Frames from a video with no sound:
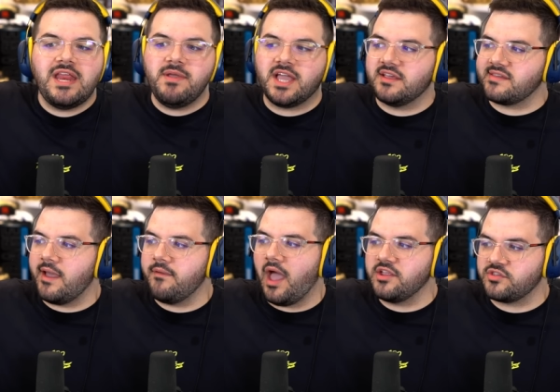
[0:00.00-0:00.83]
because I,
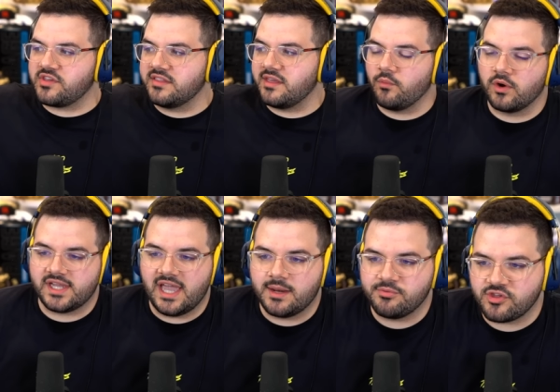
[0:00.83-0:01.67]
I just got done working
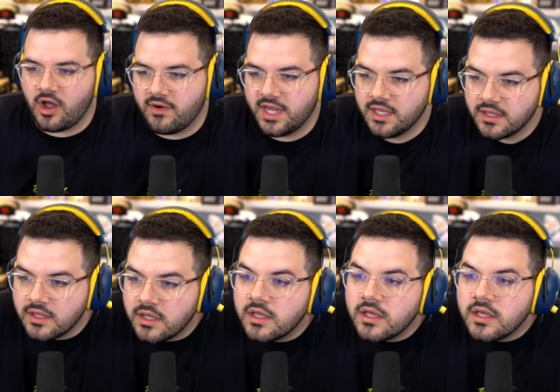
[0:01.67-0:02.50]
Carolina, out. I'm sorry. What are you
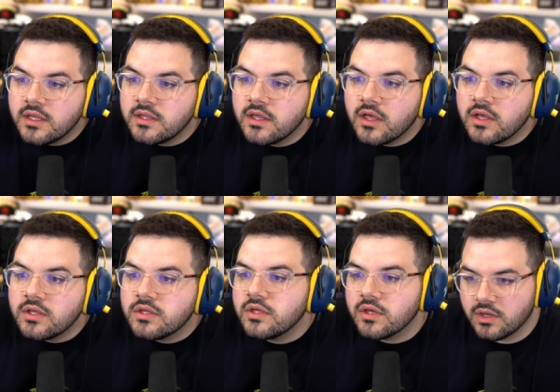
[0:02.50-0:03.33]
doing in the
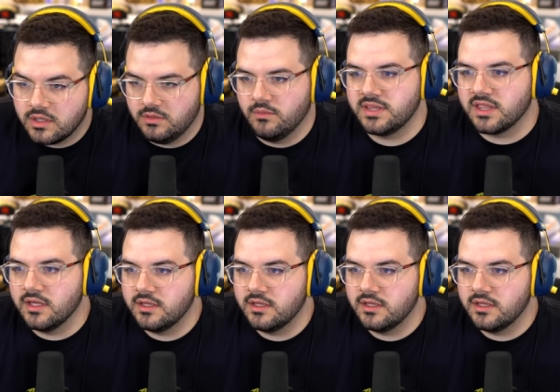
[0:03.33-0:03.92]
house? What the?